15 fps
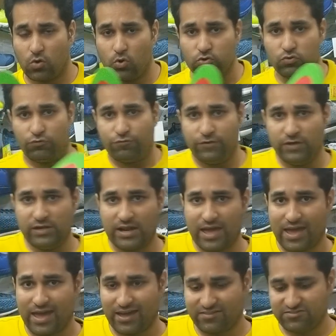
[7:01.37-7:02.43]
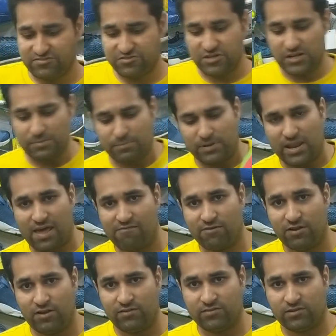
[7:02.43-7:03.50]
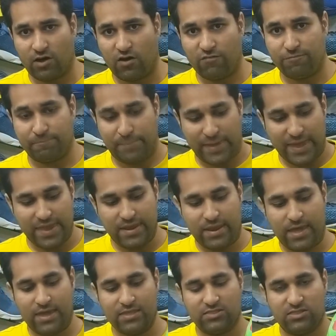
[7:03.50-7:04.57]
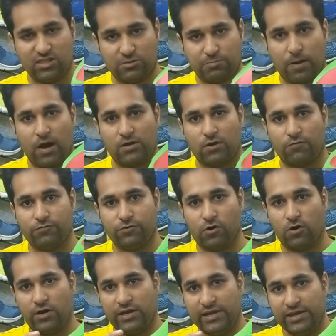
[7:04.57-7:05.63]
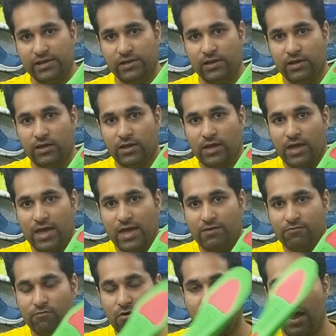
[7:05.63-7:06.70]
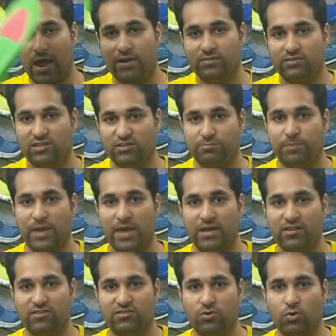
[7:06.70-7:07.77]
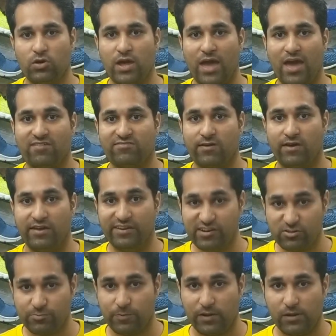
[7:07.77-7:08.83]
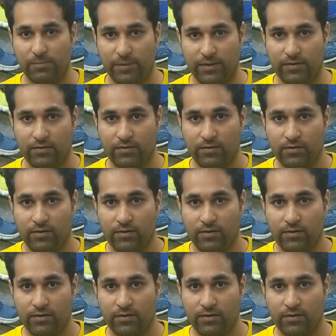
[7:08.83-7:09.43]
going to feel extreme levels of pain in this part of your heel, and this pain is known as the heel spur pain.